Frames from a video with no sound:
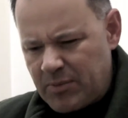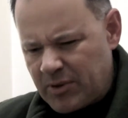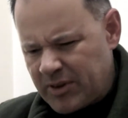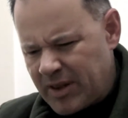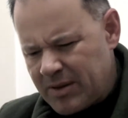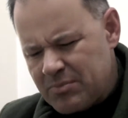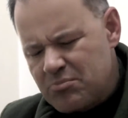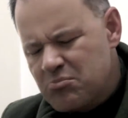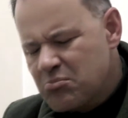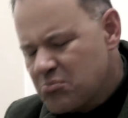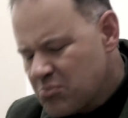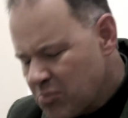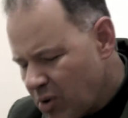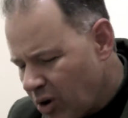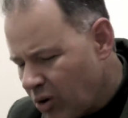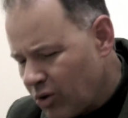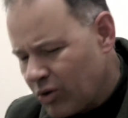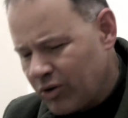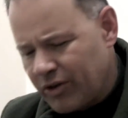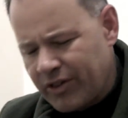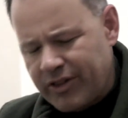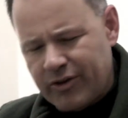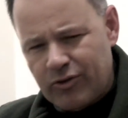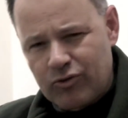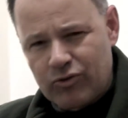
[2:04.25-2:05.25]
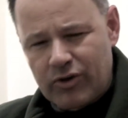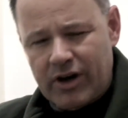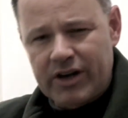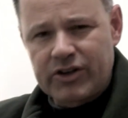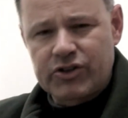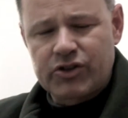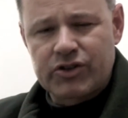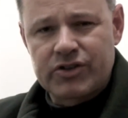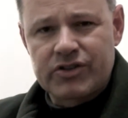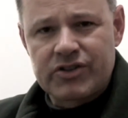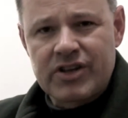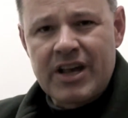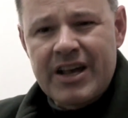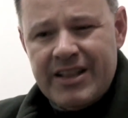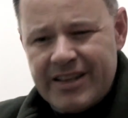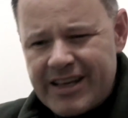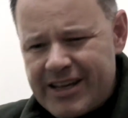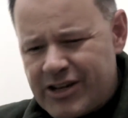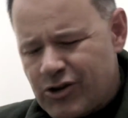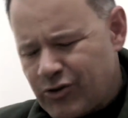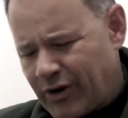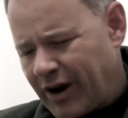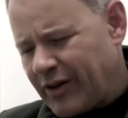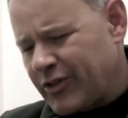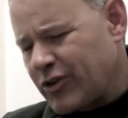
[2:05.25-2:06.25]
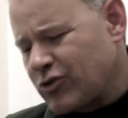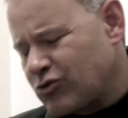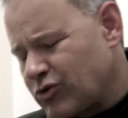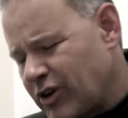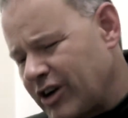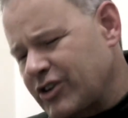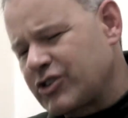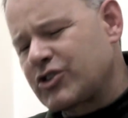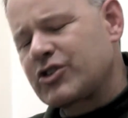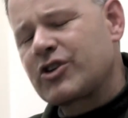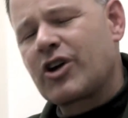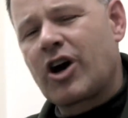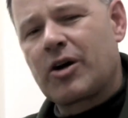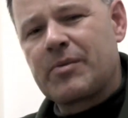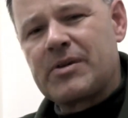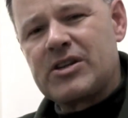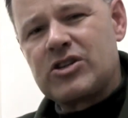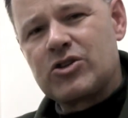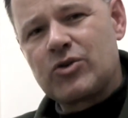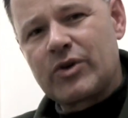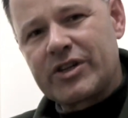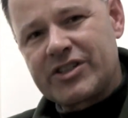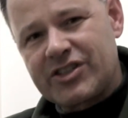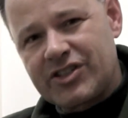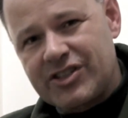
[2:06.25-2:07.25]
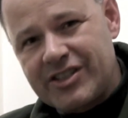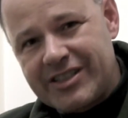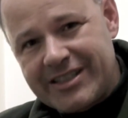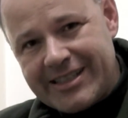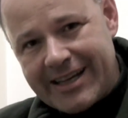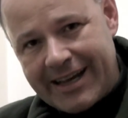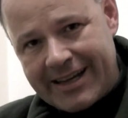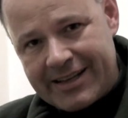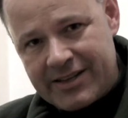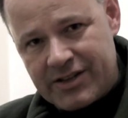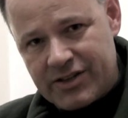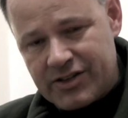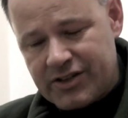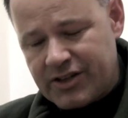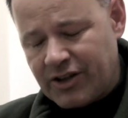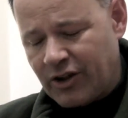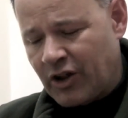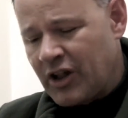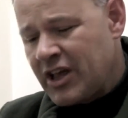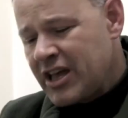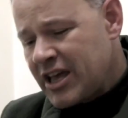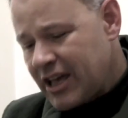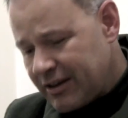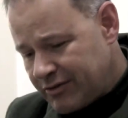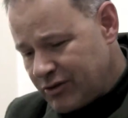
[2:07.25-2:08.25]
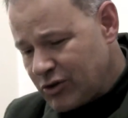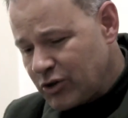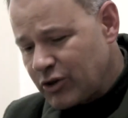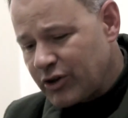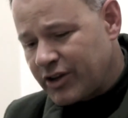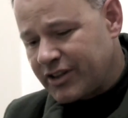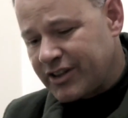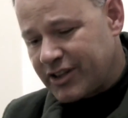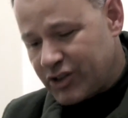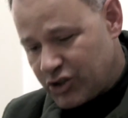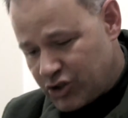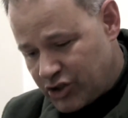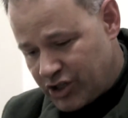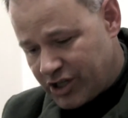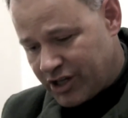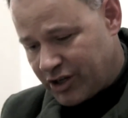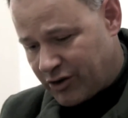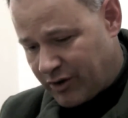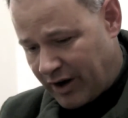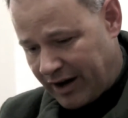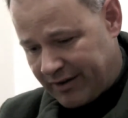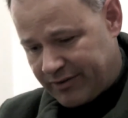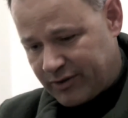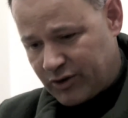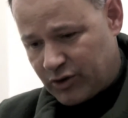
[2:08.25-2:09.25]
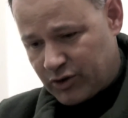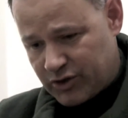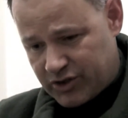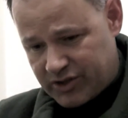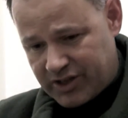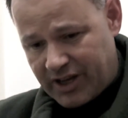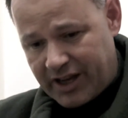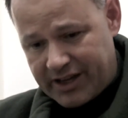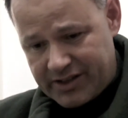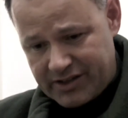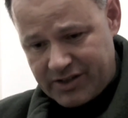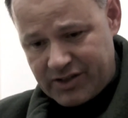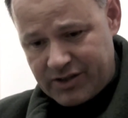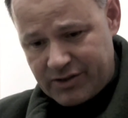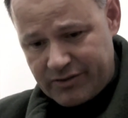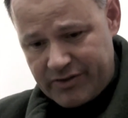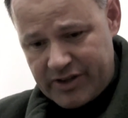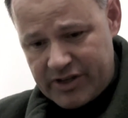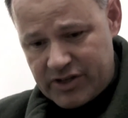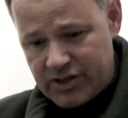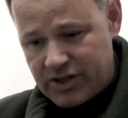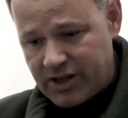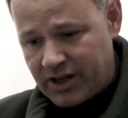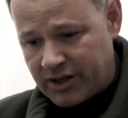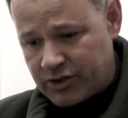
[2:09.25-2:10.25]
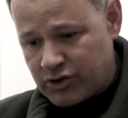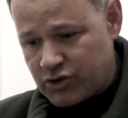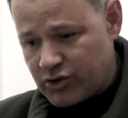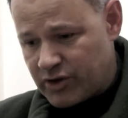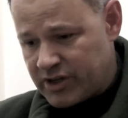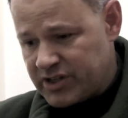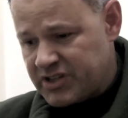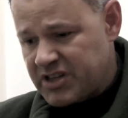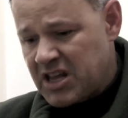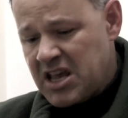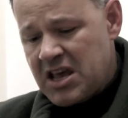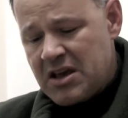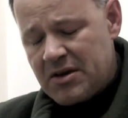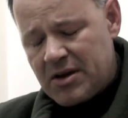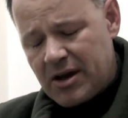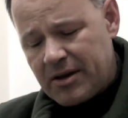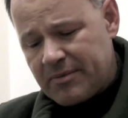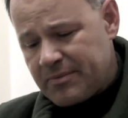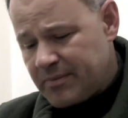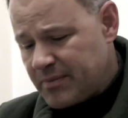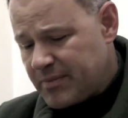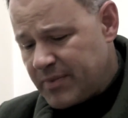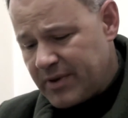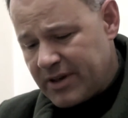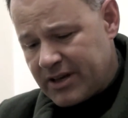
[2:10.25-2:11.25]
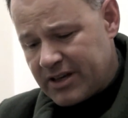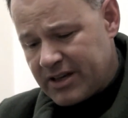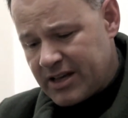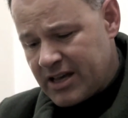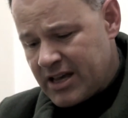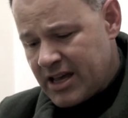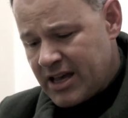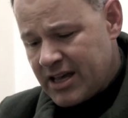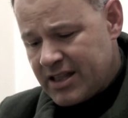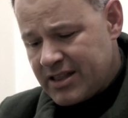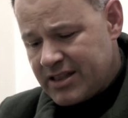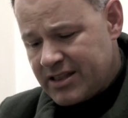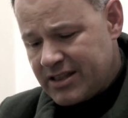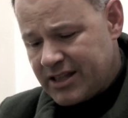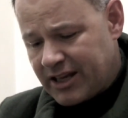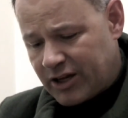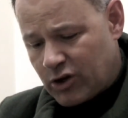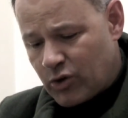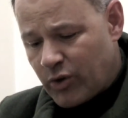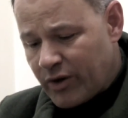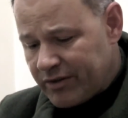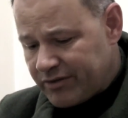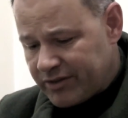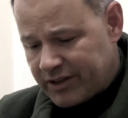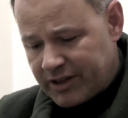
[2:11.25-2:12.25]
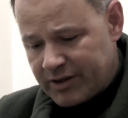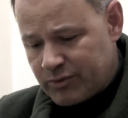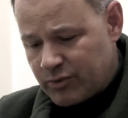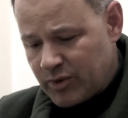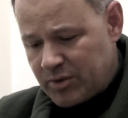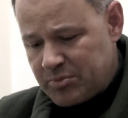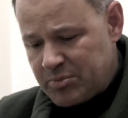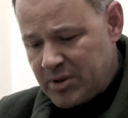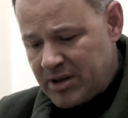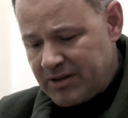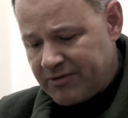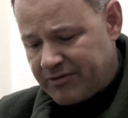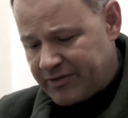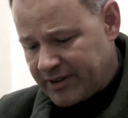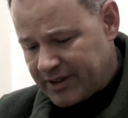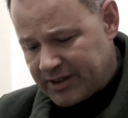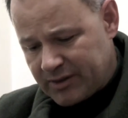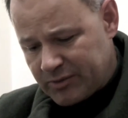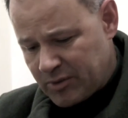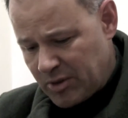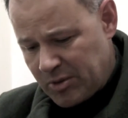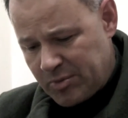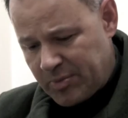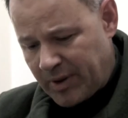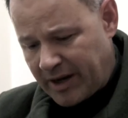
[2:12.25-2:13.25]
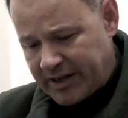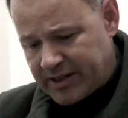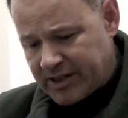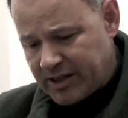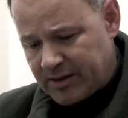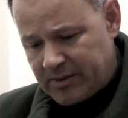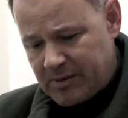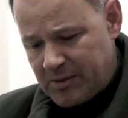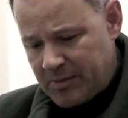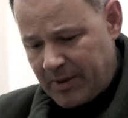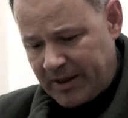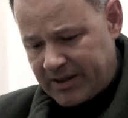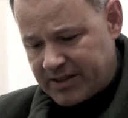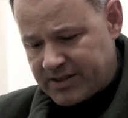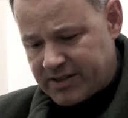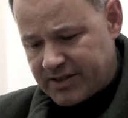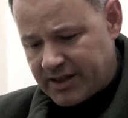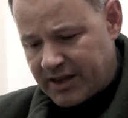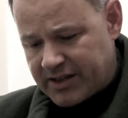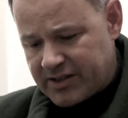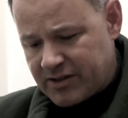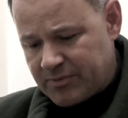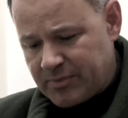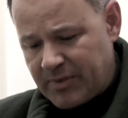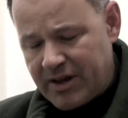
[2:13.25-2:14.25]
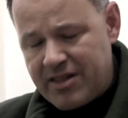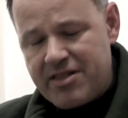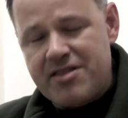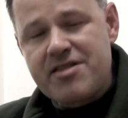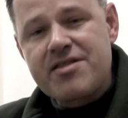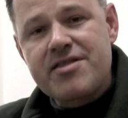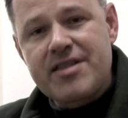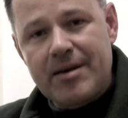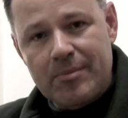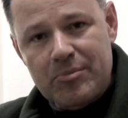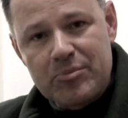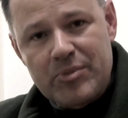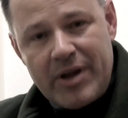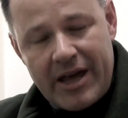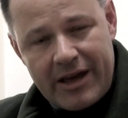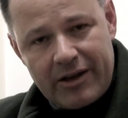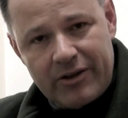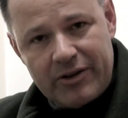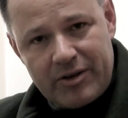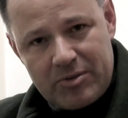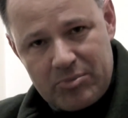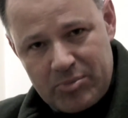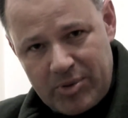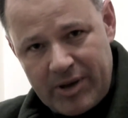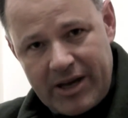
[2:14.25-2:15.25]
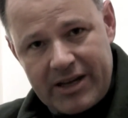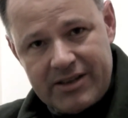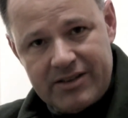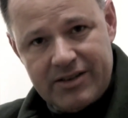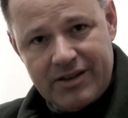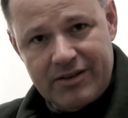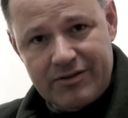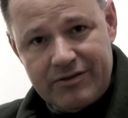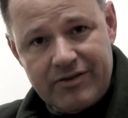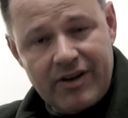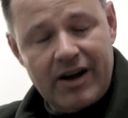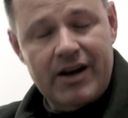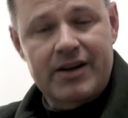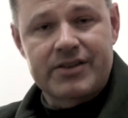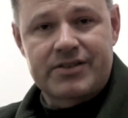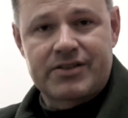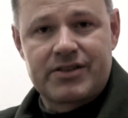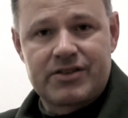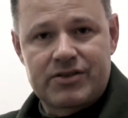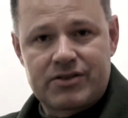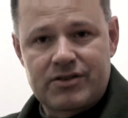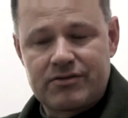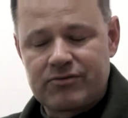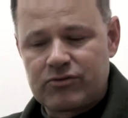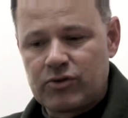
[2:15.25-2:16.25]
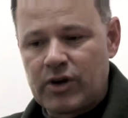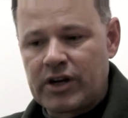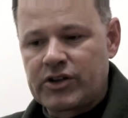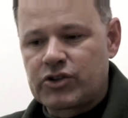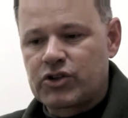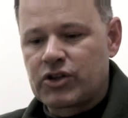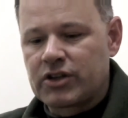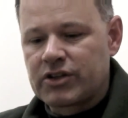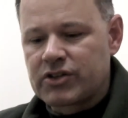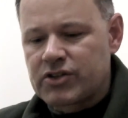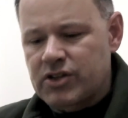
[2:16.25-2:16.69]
And they mauled the Russians. They ground the Russian army to a standstill. If you look at the geographical sizes of these countries, the equivalent would be Finland would practically be about the size of my thumbnail compared to the vastness of Russia.